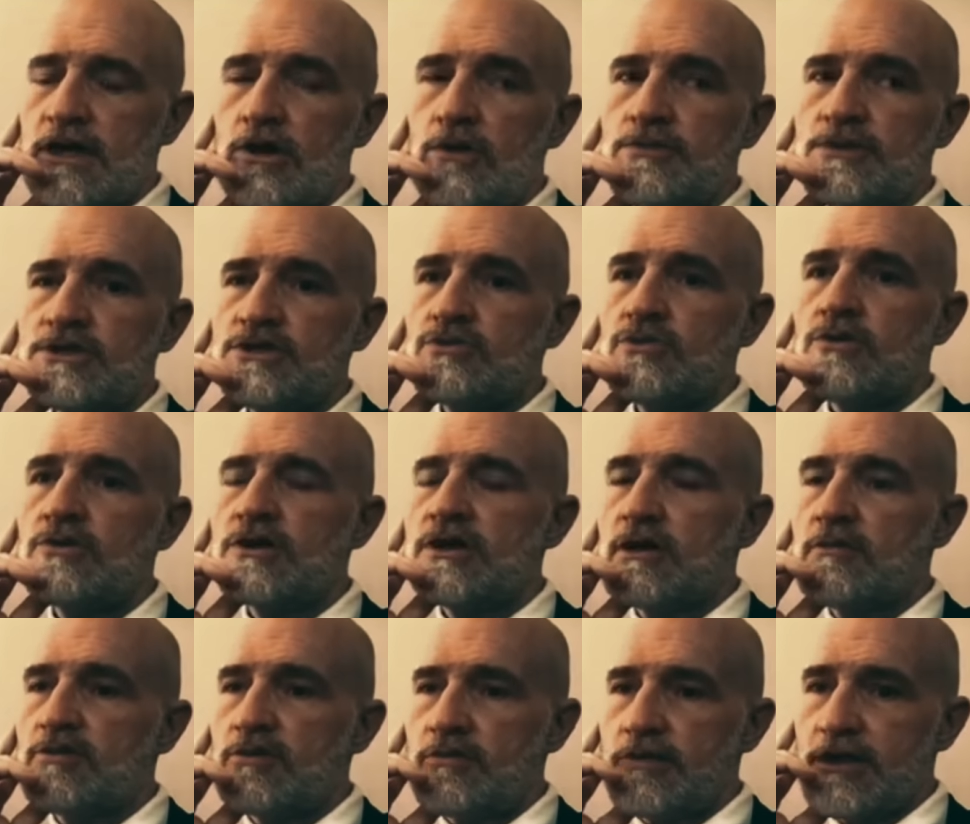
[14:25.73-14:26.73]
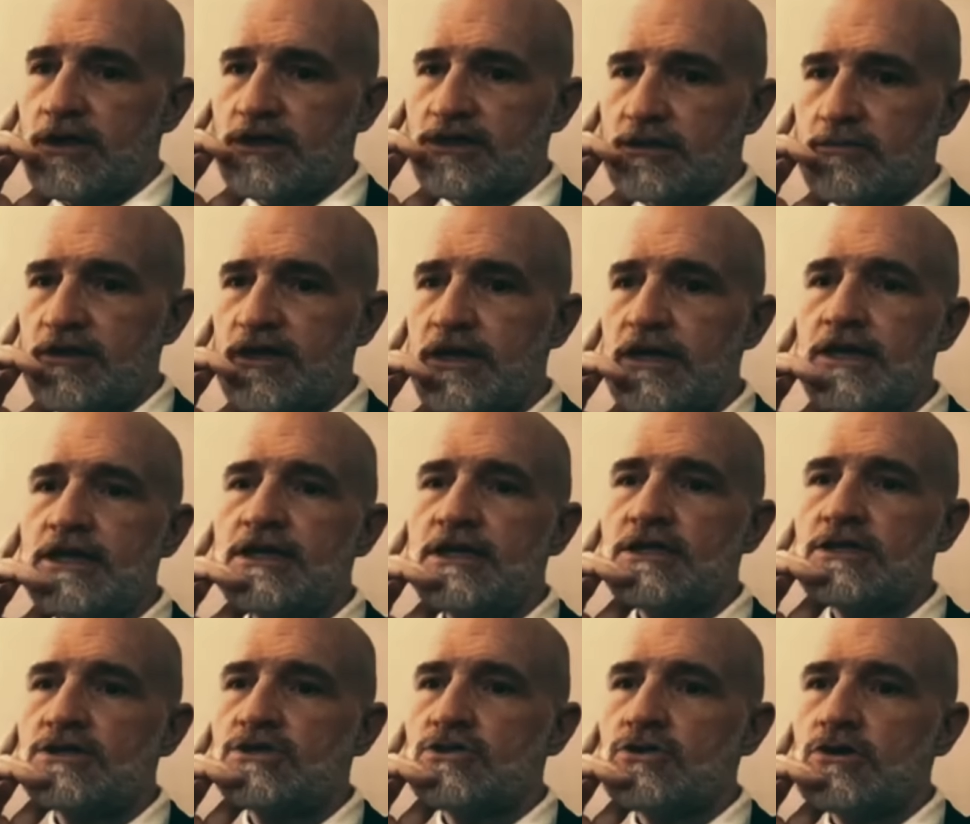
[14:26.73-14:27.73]
And I hope that you won't compromise. I mean,
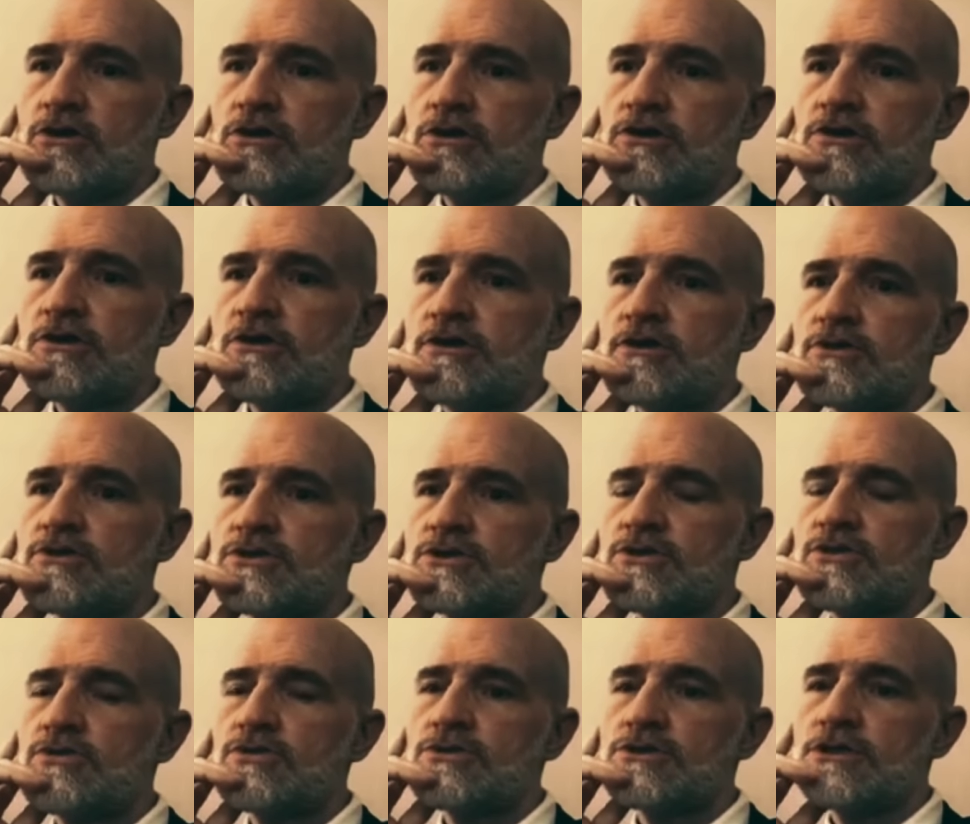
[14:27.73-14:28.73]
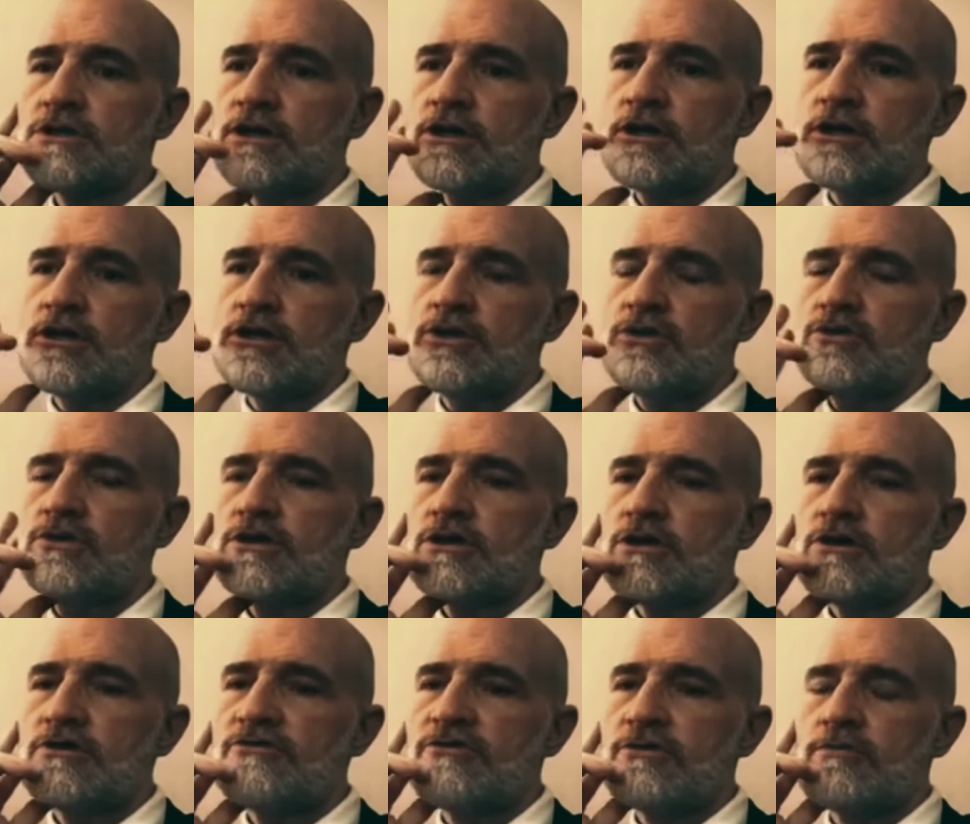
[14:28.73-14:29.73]
anything that you're going to learn in those schools,
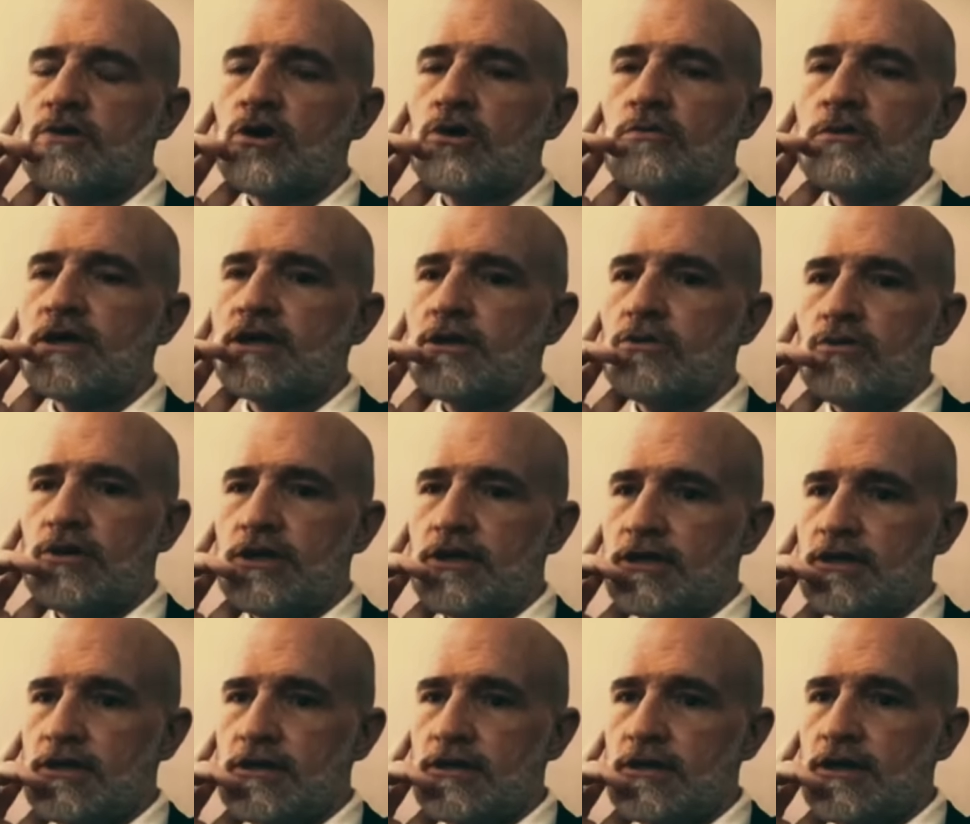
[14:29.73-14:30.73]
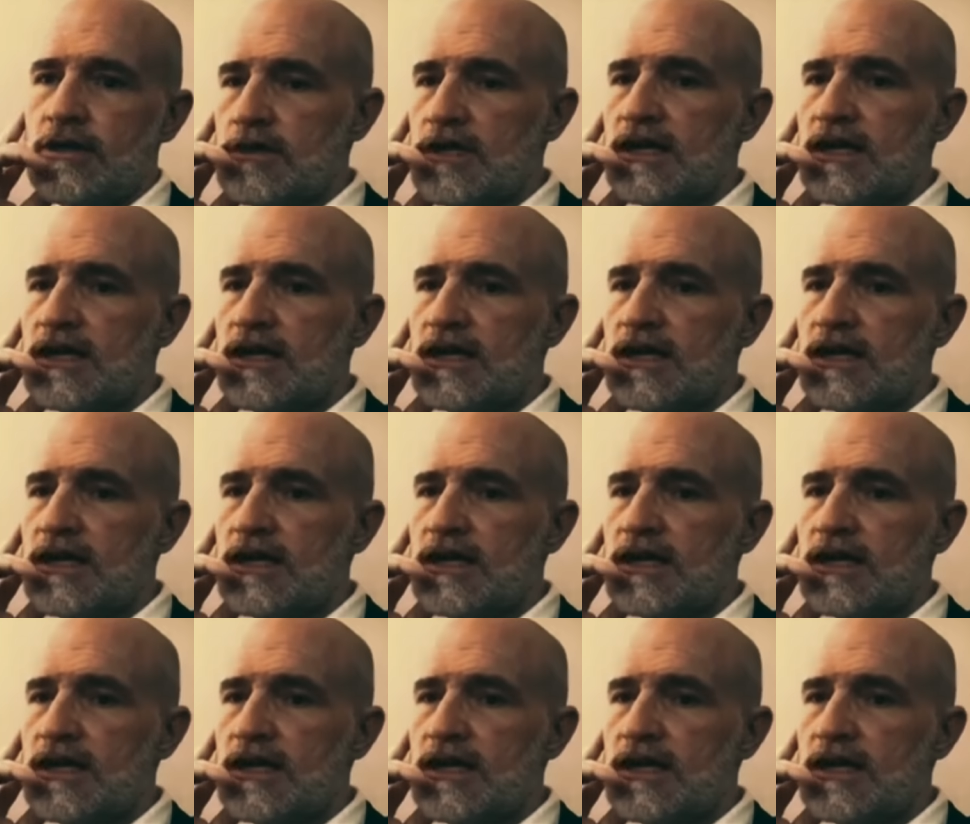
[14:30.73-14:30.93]
you could learn from home anyway.